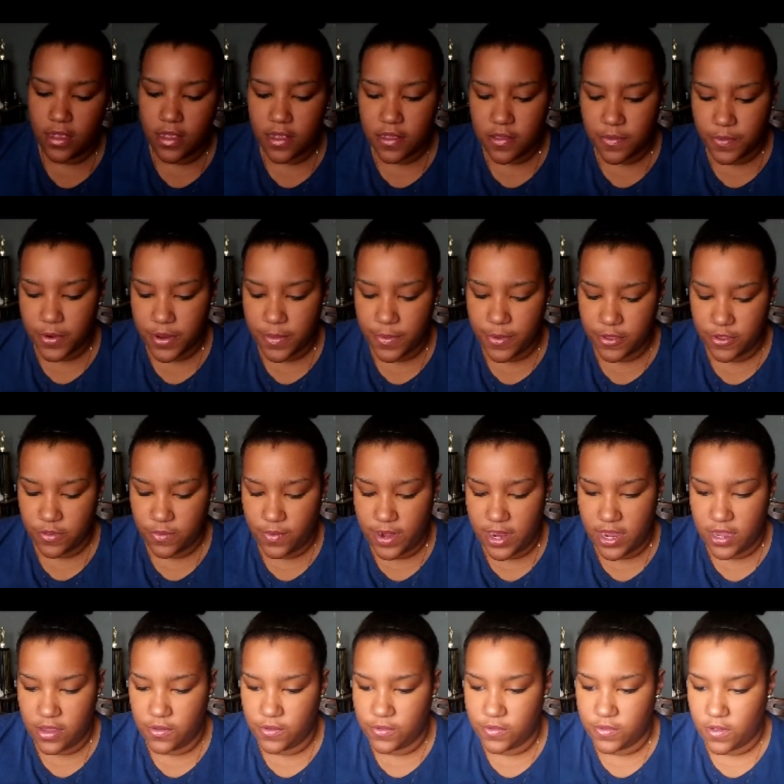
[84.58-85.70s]
that's pretty much what
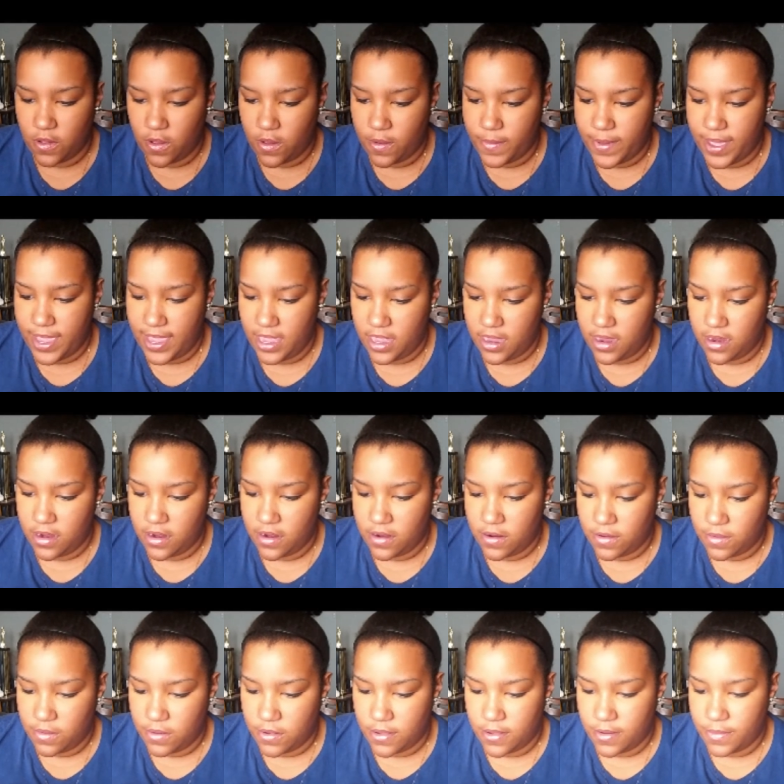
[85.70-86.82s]
I use on my hair,
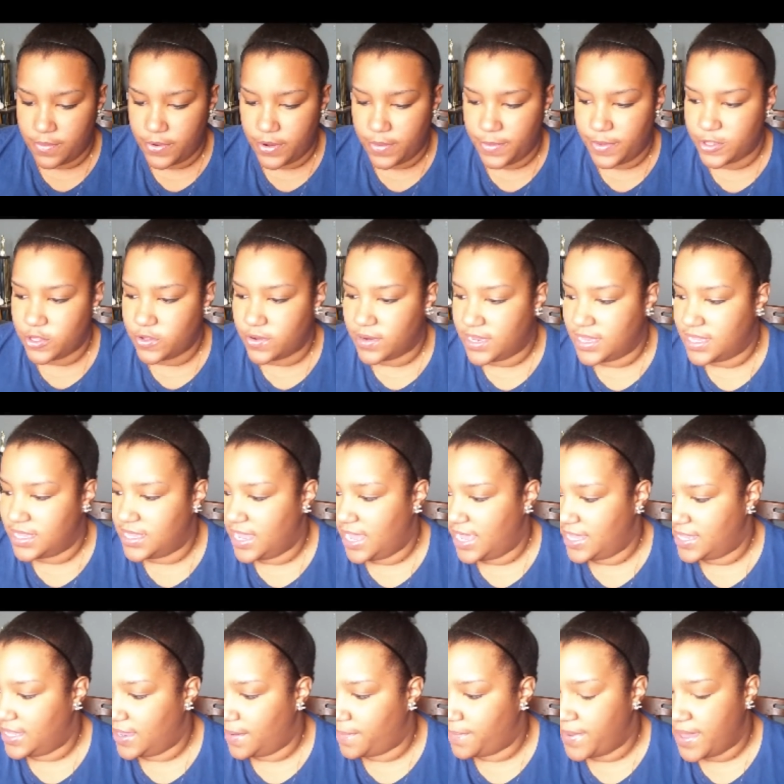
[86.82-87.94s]
um, pretty much on a
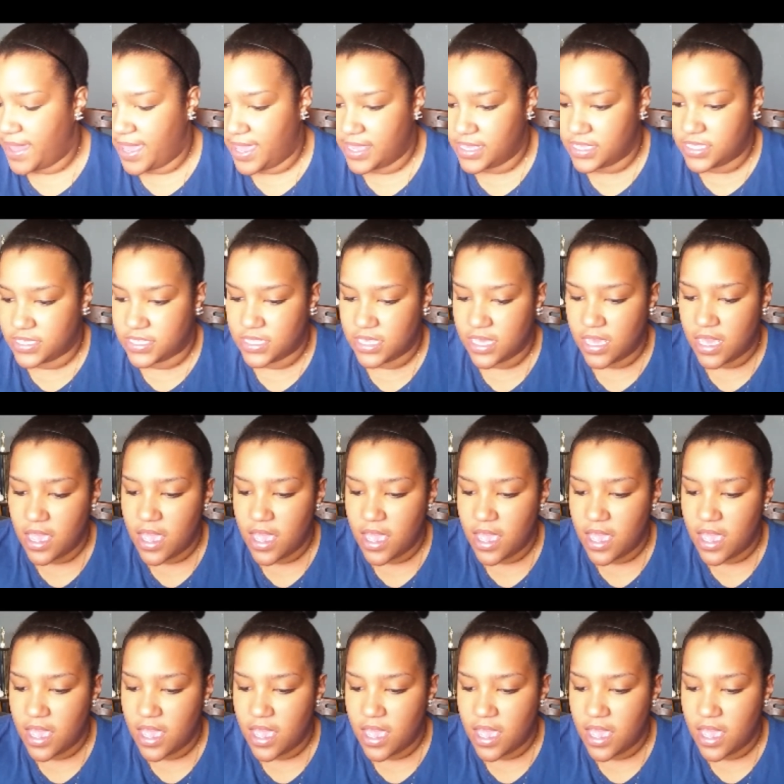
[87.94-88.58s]
daily base.